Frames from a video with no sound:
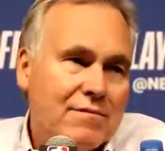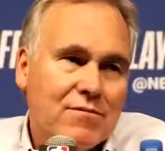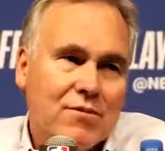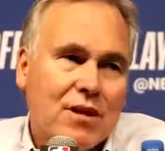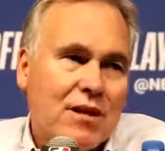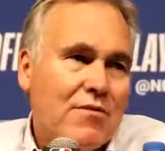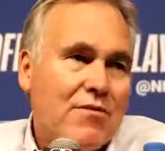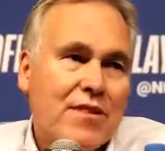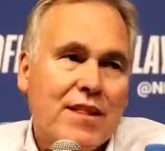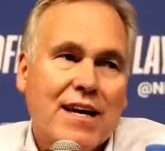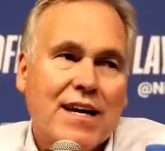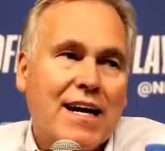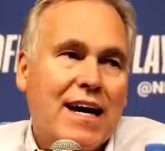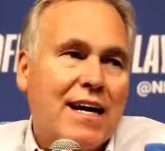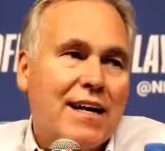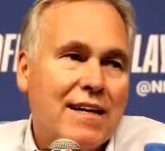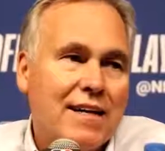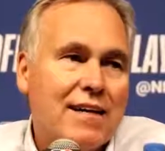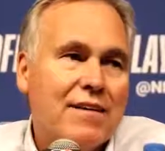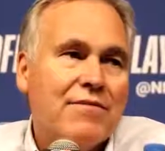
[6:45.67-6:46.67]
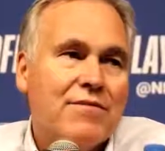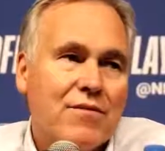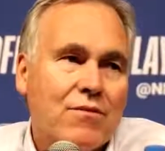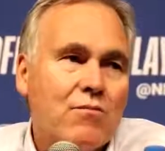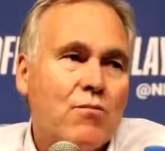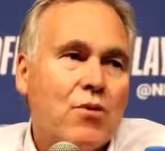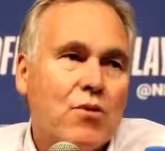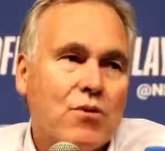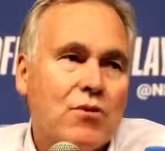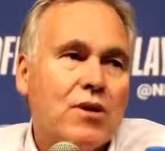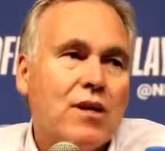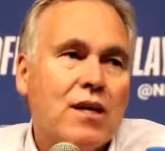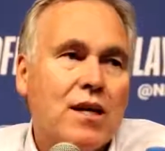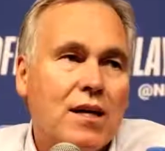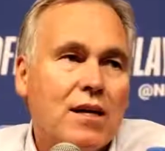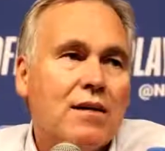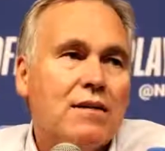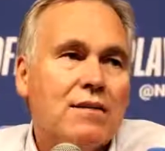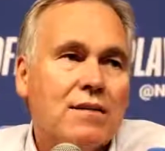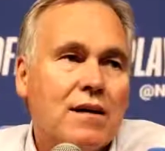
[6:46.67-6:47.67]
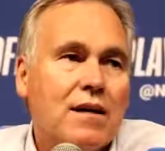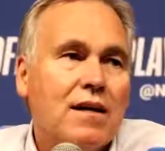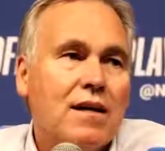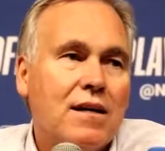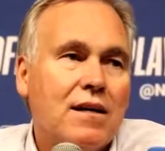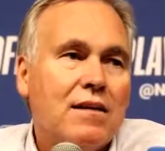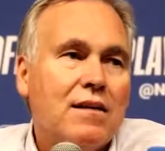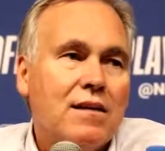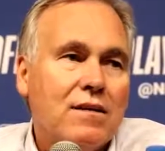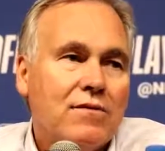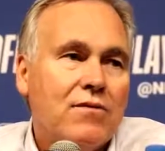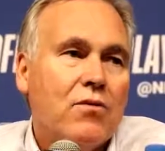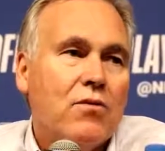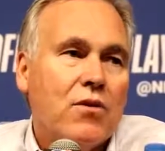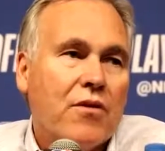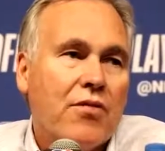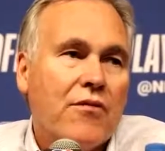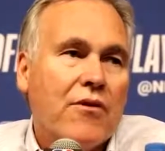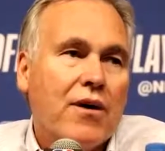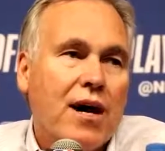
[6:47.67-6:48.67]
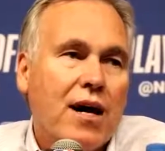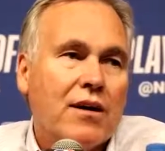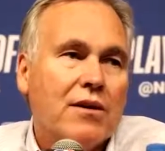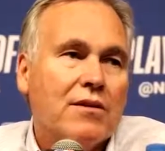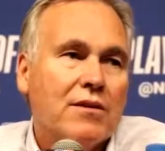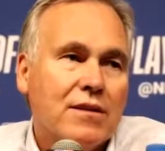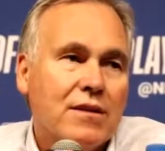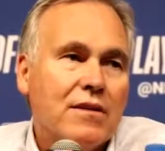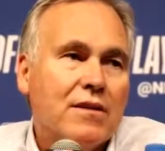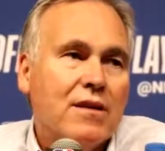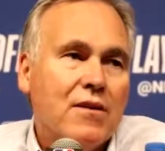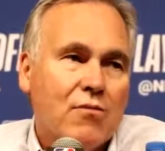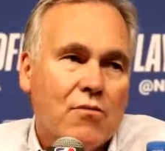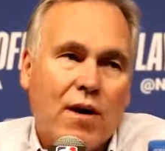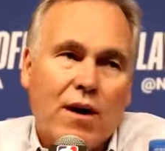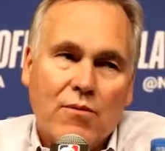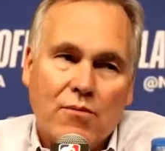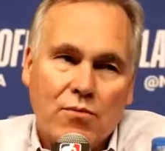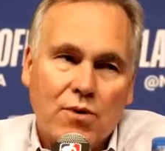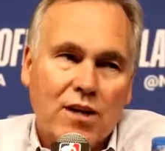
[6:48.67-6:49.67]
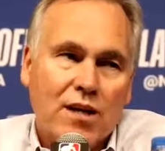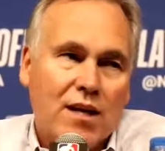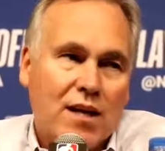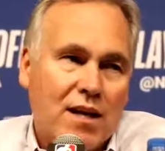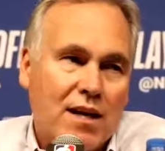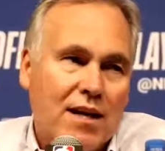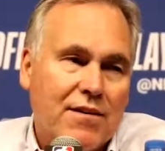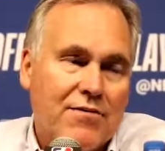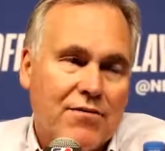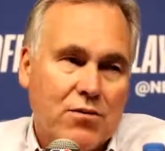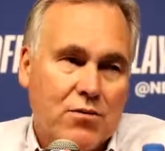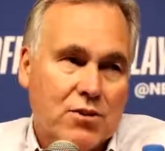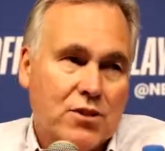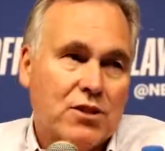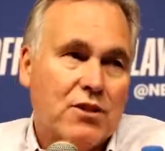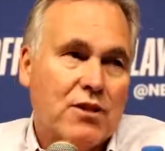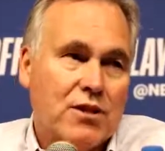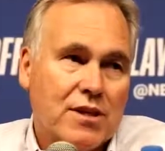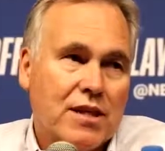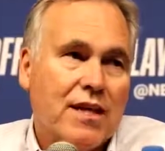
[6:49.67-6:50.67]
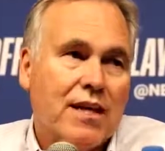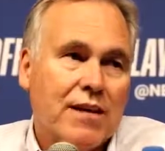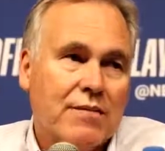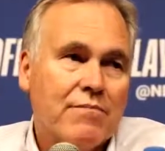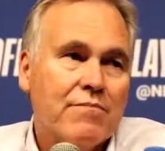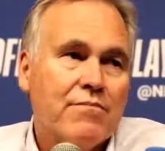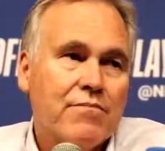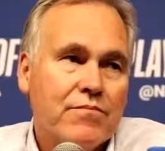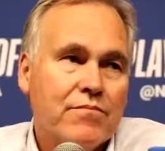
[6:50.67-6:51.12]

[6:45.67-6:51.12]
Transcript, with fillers: Whatever they got left, we're going to get it uh, full throttle right when we get on that floor to start the game.